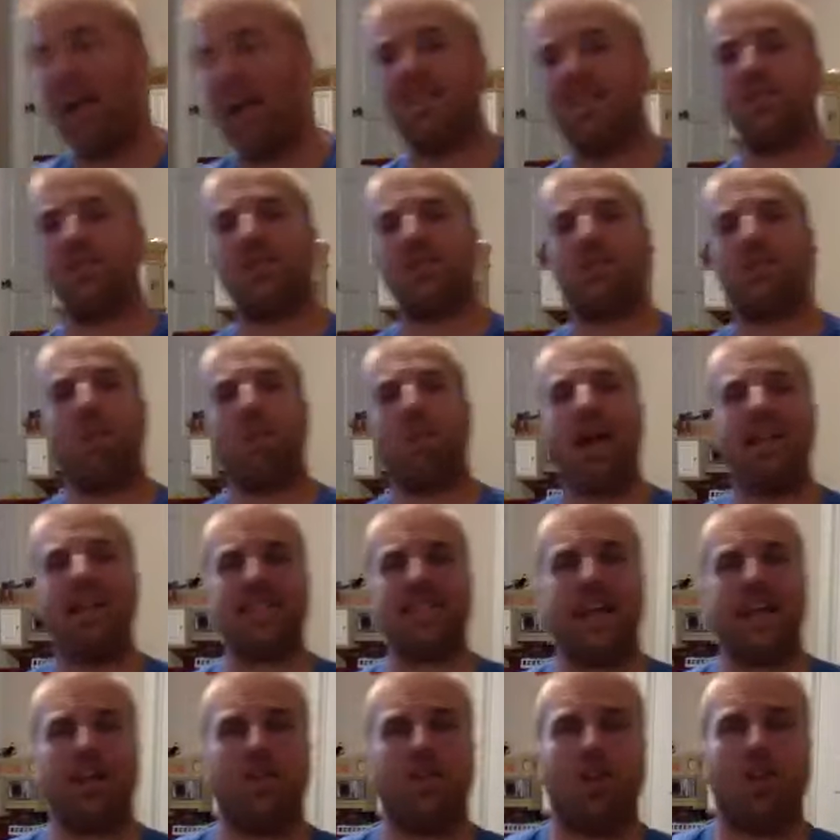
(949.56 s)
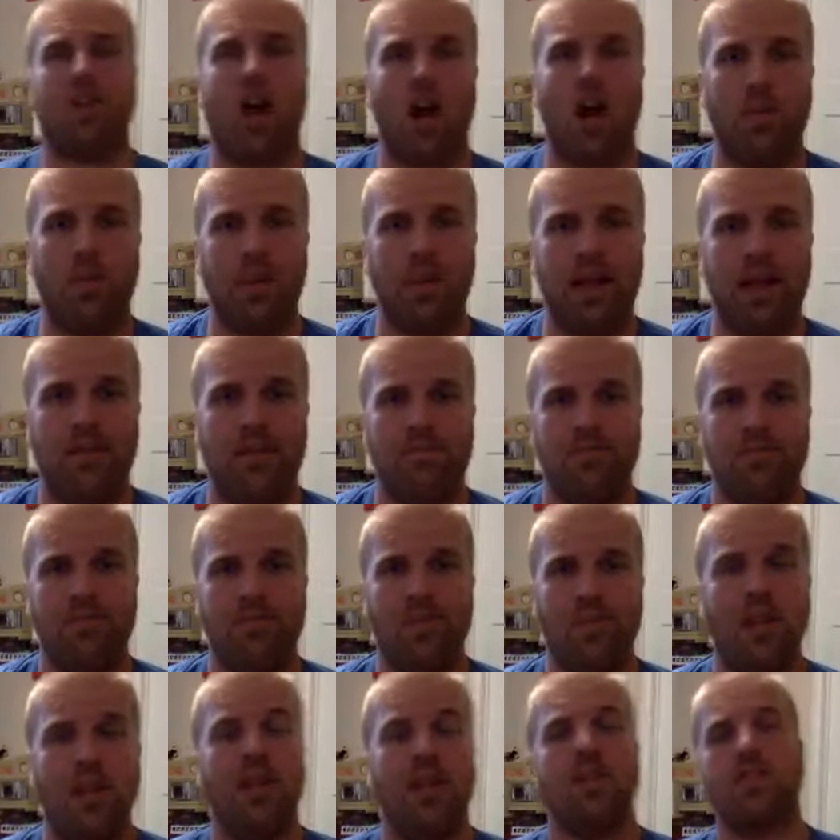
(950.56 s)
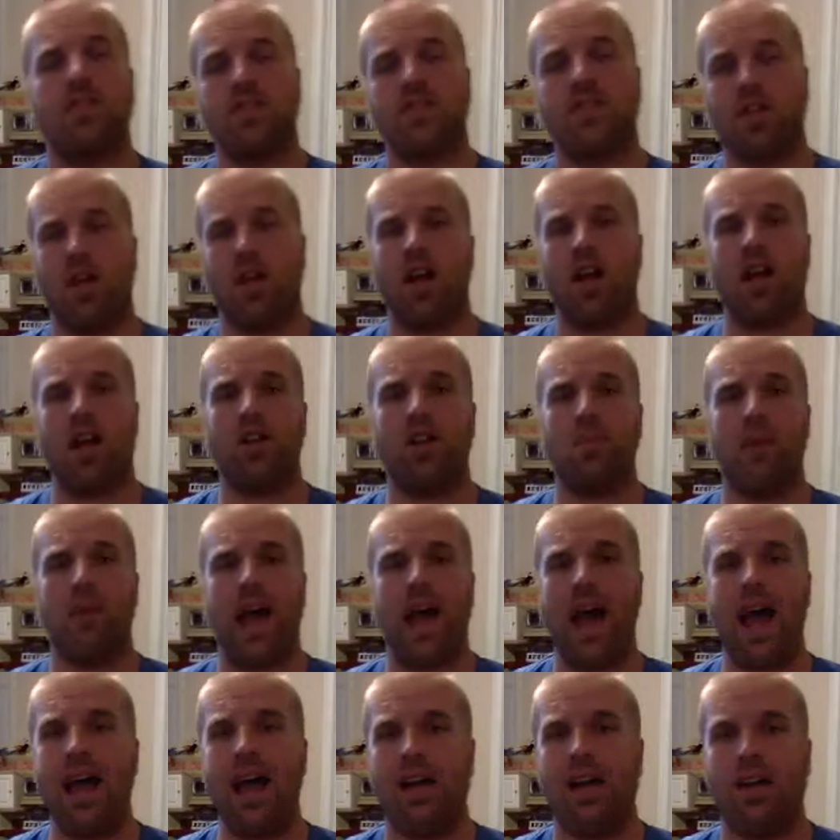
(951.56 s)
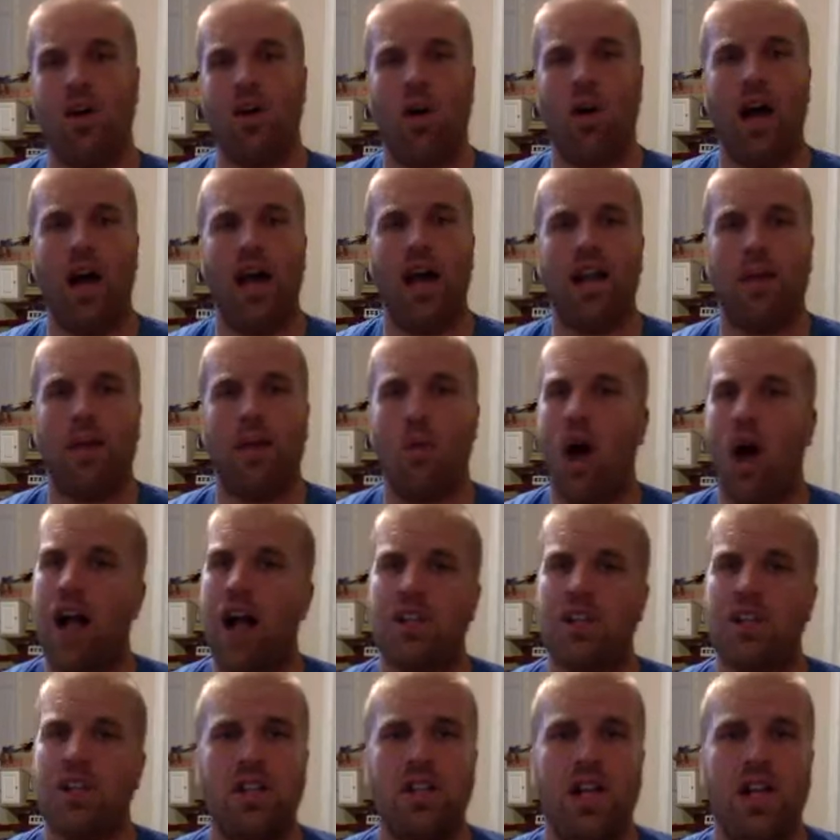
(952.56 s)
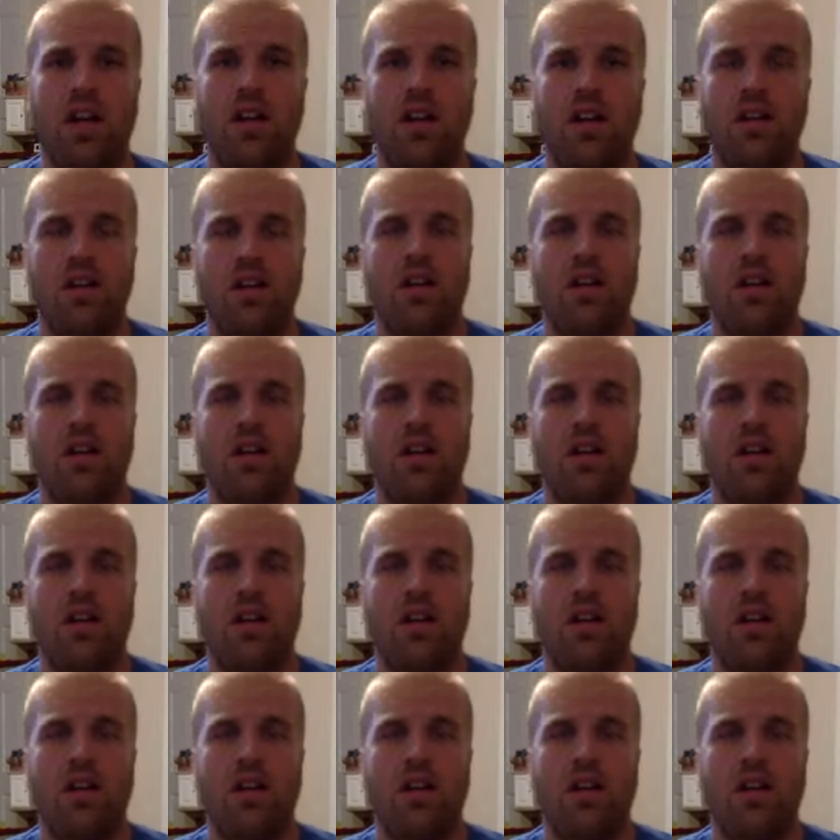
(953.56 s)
some space on your carpet, start on your back. Go ahead, I'm watching you.